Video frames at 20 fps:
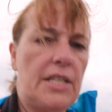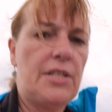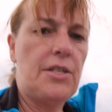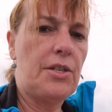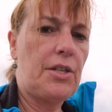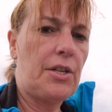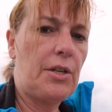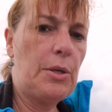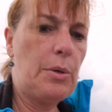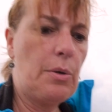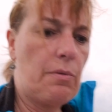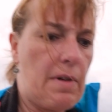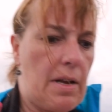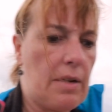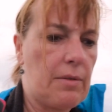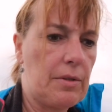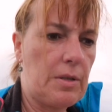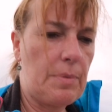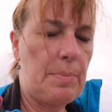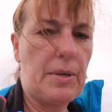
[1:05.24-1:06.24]
I need to show you
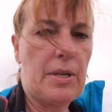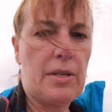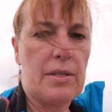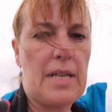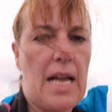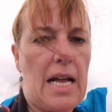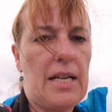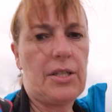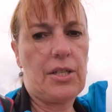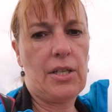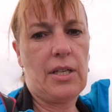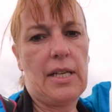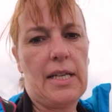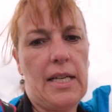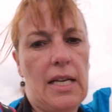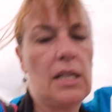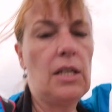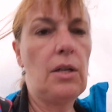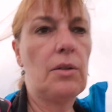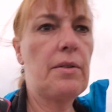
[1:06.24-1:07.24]
around because
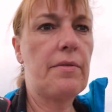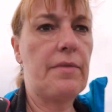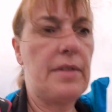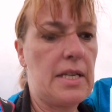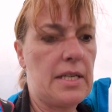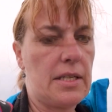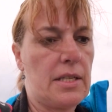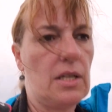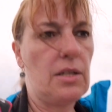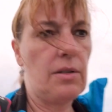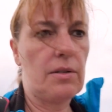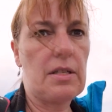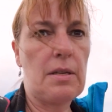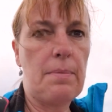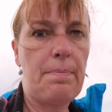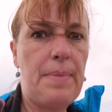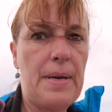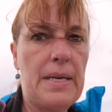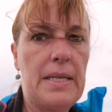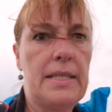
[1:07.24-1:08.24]
actually a lot of this
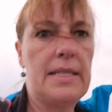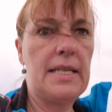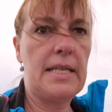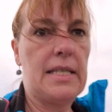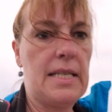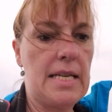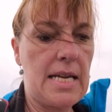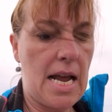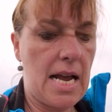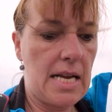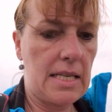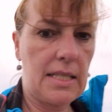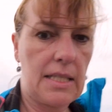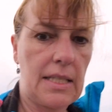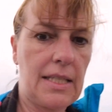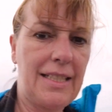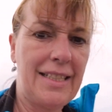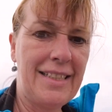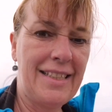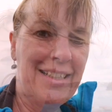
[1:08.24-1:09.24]
looks a bit
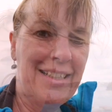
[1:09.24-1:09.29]
Disney-esque.